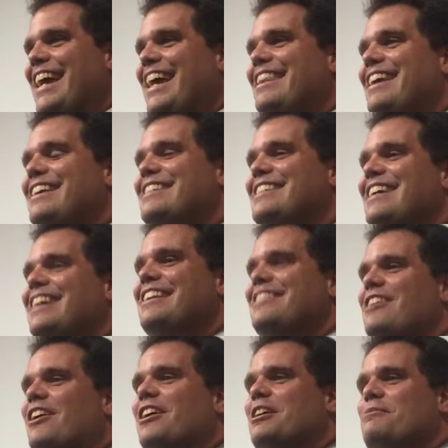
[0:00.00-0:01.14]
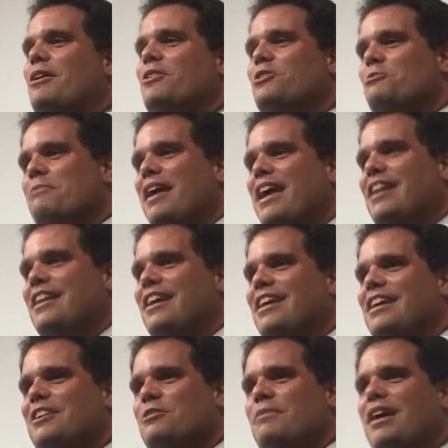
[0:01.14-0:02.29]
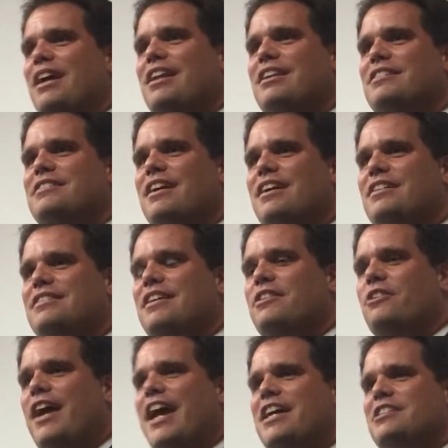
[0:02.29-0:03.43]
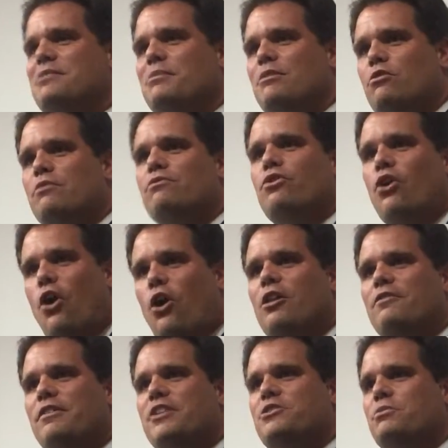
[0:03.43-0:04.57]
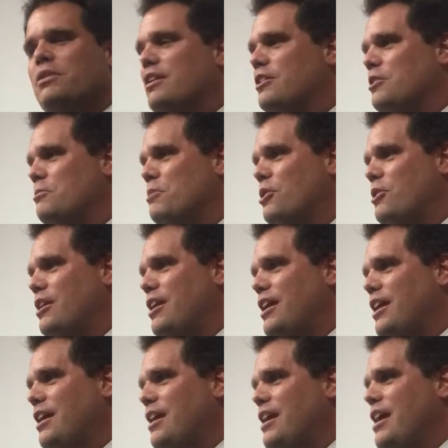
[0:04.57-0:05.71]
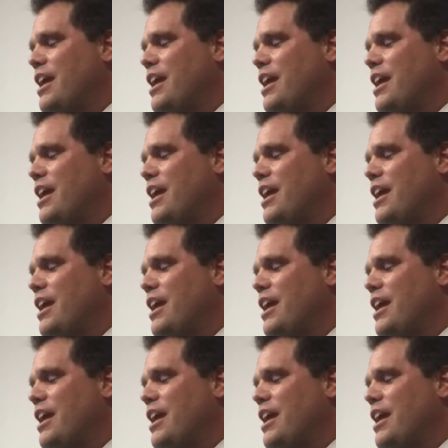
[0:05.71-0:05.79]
And they sit and talk about humanity, and humanity says that there has to be room for all of us within community.